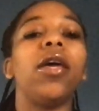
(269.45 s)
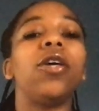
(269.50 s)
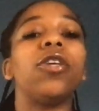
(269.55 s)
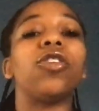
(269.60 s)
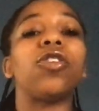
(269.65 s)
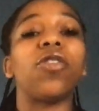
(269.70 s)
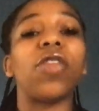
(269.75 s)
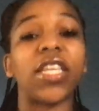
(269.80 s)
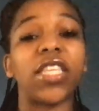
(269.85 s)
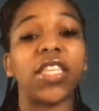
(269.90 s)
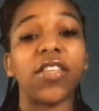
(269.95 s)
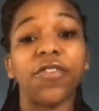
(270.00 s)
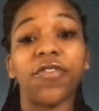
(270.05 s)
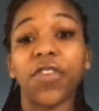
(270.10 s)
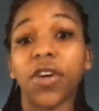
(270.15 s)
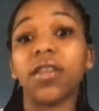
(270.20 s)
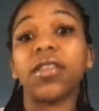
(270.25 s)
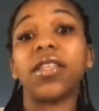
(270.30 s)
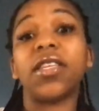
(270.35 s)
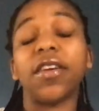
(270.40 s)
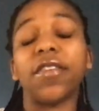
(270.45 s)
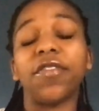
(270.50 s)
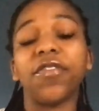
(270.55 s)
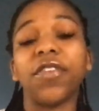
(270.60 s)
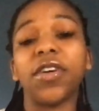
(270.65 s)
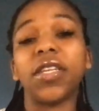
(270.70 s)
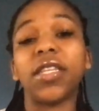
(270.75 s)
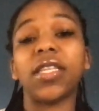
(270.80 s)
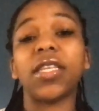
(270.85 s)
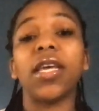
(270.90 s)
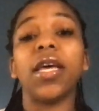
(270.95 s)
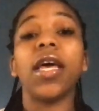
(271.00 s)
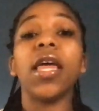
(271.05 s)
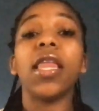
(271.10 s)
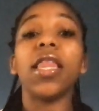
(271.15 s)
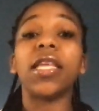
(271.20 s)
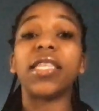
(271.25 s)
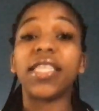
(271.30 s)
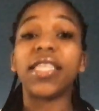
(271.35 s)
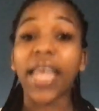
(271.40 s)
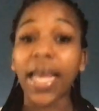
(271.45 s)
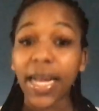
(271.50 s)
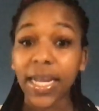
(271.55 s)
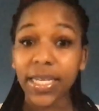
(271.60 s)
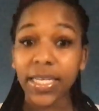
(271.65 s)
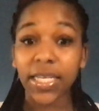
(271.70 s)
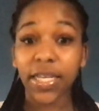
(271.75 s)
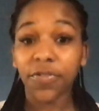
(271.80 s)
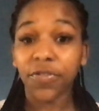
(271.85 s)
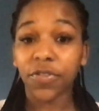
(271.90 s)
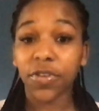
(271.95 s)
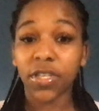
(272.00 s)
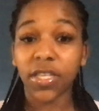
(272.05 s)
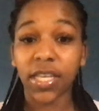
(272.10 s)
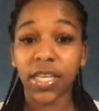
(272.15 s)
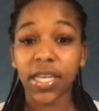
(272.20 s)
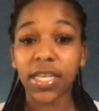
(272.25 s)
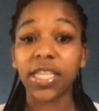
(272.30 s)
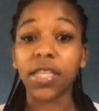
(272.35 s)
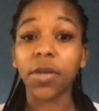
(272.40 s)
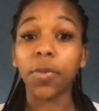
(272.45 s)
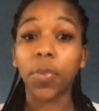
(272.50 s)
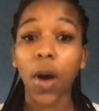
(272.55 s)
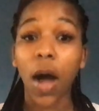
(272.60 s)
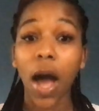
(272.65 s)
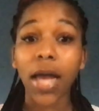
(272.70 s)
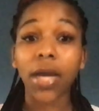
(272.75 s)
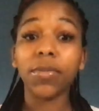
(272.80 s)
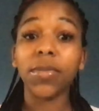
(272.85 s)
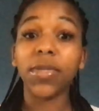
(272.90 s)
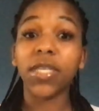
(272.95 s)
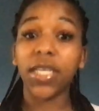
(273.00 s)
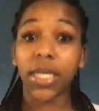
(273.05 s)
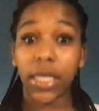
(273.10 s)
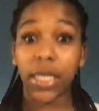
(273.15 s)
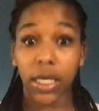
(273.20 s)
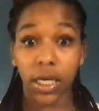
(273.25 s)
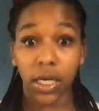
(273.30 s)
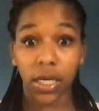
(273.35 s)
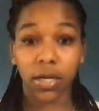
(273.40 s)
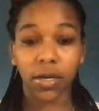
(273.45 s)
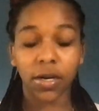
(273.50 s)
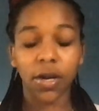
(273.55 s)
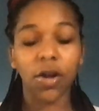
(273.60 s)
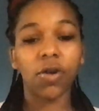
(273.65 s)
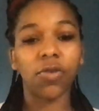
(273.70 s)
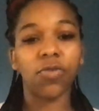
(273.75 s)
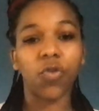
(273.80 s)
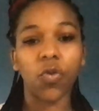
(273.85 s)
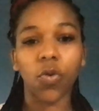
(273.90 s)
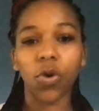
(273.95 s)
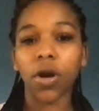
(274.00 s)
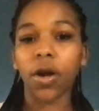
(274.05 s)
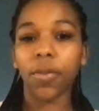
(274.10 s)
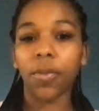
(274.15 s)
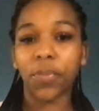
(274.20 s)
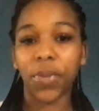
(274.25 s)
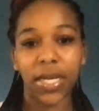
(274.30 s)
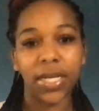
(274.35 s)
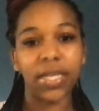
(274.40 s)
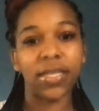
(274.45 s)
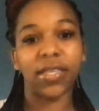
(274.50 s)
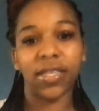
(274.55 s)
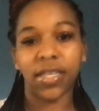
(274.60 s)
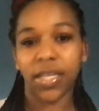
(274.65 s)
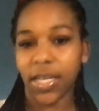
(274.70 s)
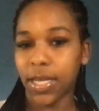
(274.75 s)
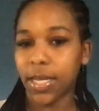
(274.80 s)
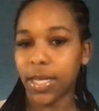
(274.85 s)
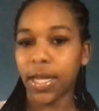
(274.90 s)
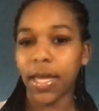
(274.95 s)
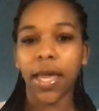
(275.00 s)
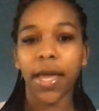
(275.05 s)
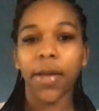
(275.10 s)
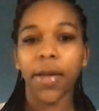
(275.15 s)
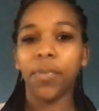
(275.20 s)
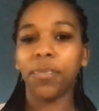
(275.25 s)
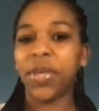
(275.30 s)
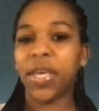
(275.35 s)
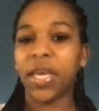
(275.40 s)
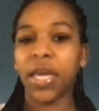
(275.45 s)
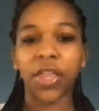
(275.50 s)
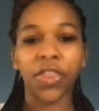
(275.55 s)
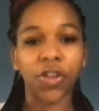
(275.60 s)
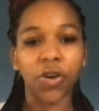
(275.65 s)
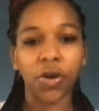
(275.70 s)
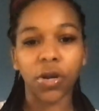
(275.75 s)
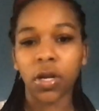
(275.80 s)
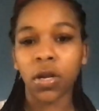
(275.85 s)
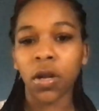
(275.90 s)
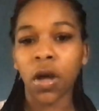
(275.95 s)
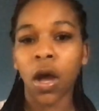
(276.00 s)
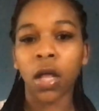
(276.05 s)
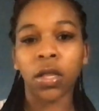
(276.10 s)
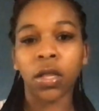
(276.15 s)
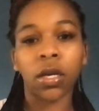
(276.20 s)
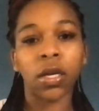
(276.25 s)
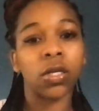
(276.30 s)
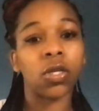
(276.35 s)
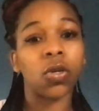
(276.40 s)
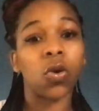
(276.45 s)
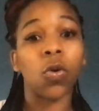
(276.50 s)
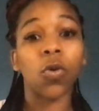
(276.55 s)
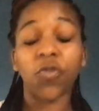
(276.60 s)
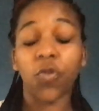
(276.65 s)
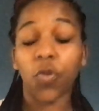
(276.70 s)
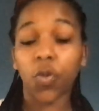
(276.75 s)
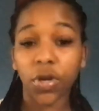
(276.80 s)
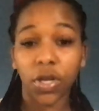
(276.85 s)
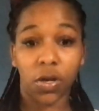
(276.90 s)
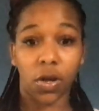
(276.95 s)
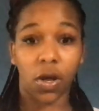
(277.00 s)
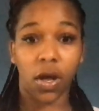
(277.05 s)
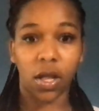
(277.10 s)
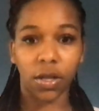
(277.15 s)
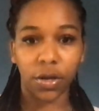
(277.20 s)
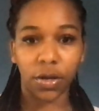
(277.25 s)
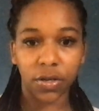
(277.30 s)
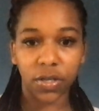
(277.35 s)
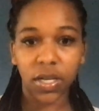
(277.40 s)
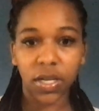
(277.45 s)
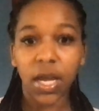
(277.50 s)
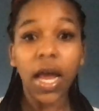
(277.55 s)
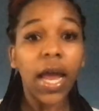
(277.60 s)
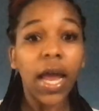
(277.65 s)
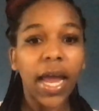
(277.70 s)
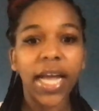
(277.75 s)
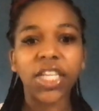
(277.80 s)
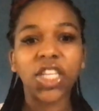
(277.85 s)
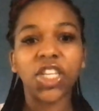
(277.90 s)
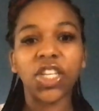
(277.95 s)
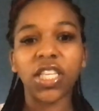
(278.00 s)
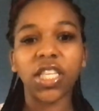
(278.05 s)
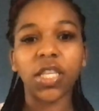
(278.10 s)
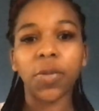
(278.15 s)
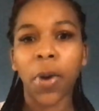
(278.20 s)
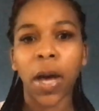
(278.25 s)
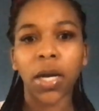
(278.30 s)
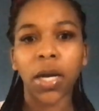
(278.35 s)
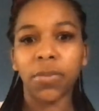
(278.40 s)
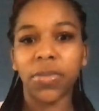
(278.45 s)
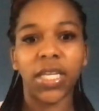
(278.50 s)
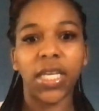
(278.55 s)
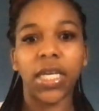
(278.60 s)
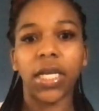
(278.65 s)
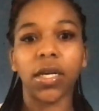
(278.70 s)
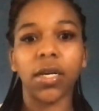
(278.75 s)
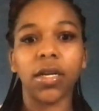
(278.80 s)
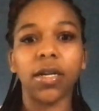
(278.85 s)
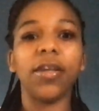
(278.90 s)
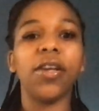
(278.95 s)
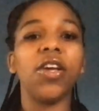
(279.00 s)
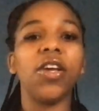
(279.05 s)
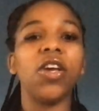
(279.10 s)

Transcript: So that's the first difference. The second difference is the bottom tier for a PC being $30 or $40. It's just the bottom tier.